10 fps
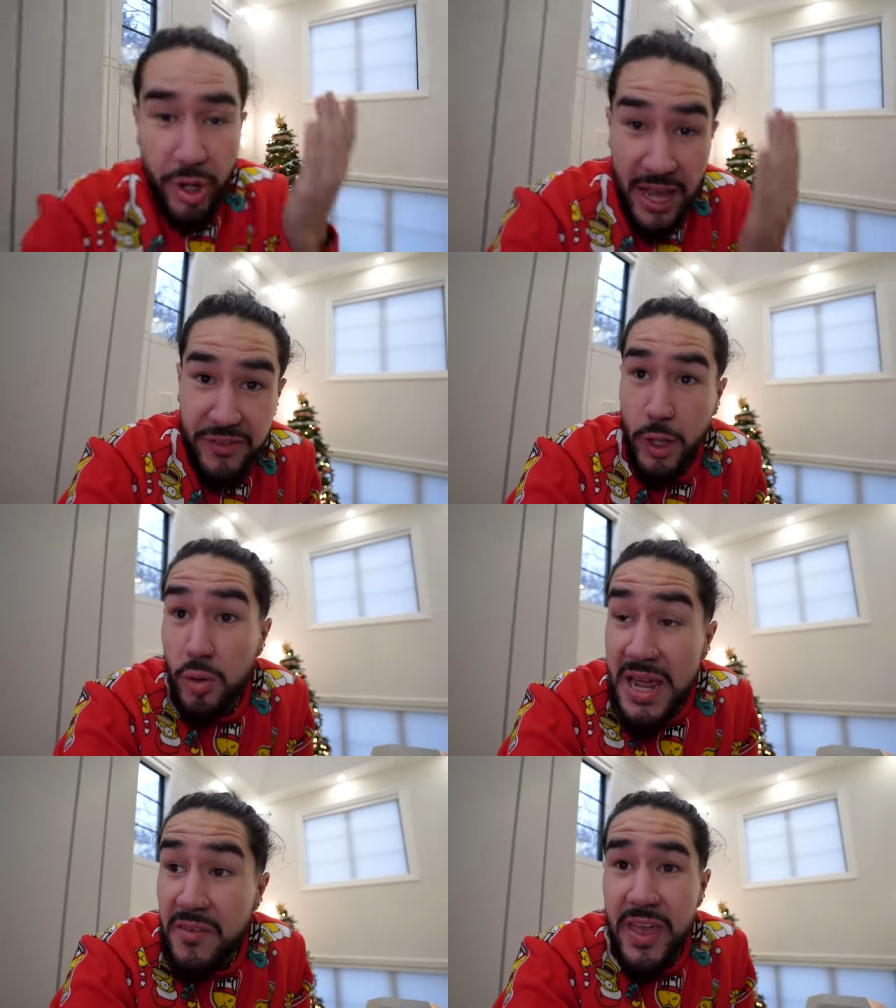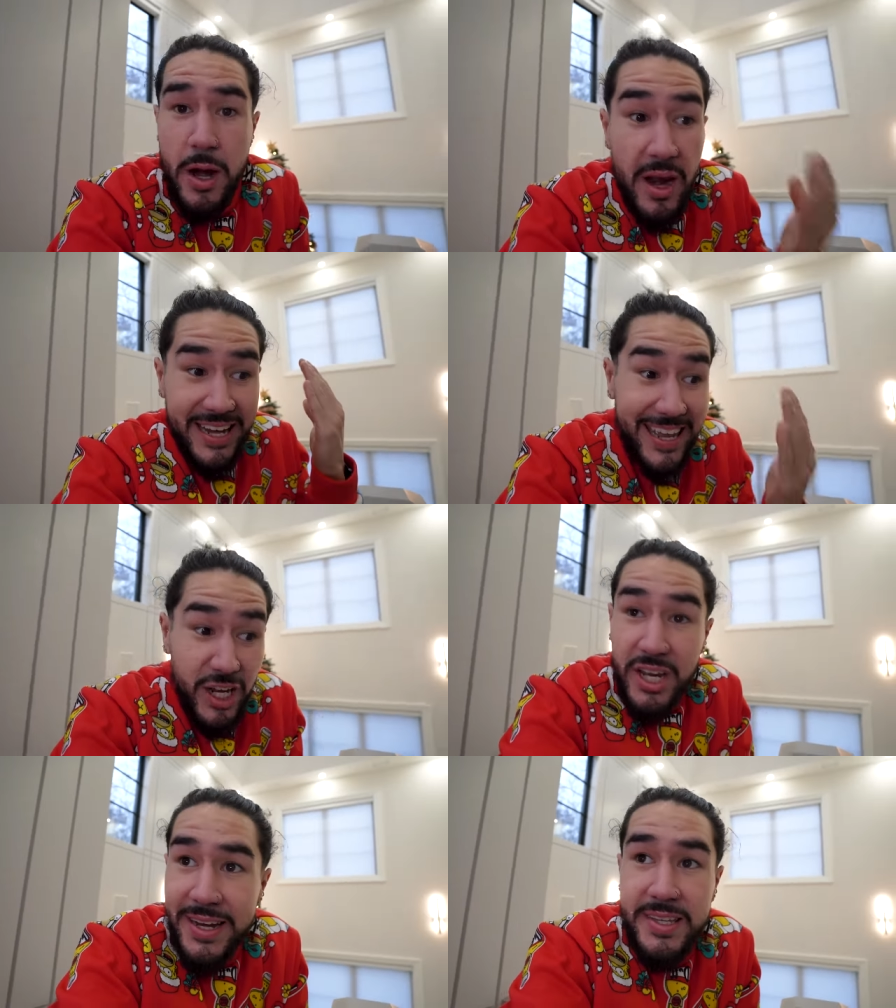we're gonna have to go down there and get a
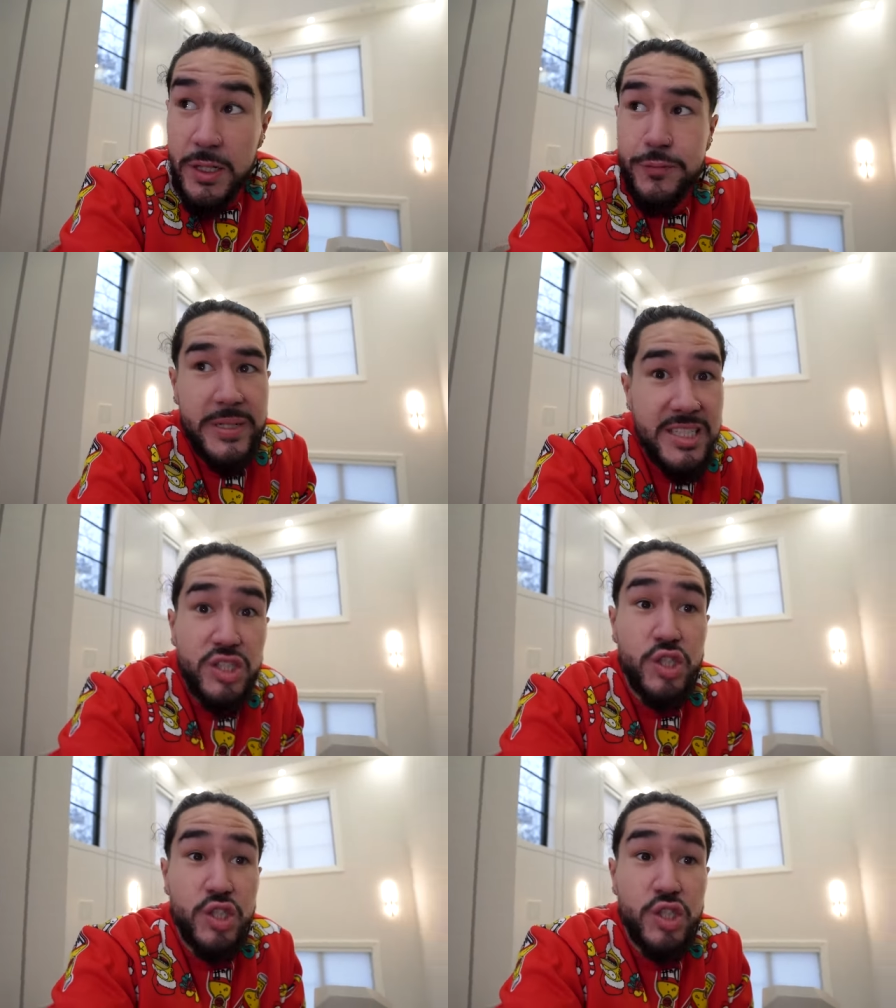good idea of what he's